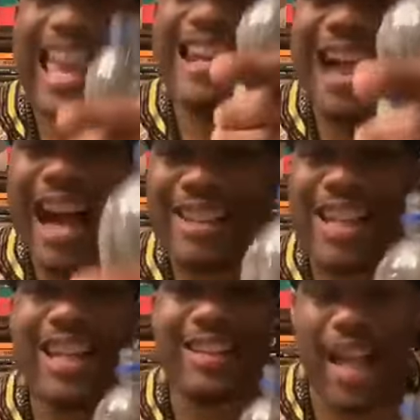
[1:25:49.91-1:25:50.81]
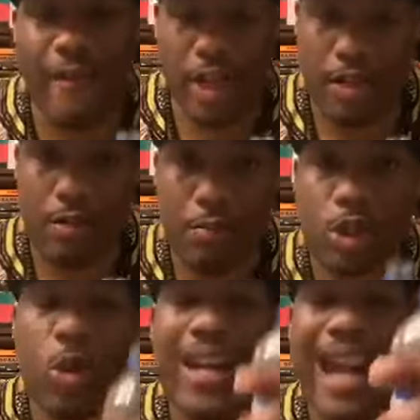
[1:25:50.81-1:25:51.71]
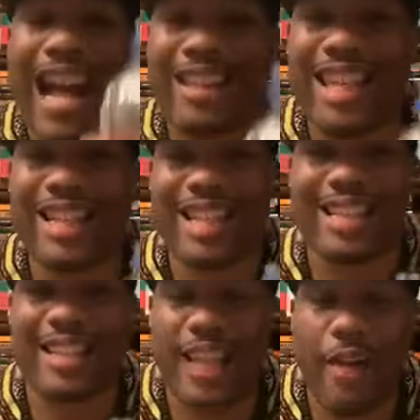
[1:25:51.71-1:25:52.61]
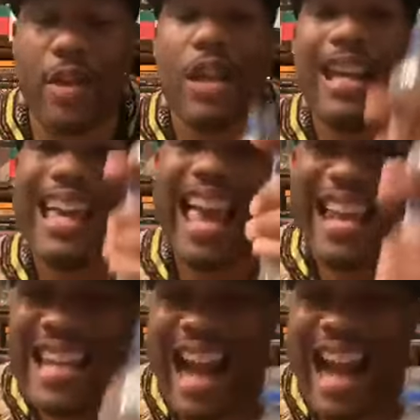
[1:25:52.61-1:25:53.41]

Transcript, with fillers: in 1970, between 1967 and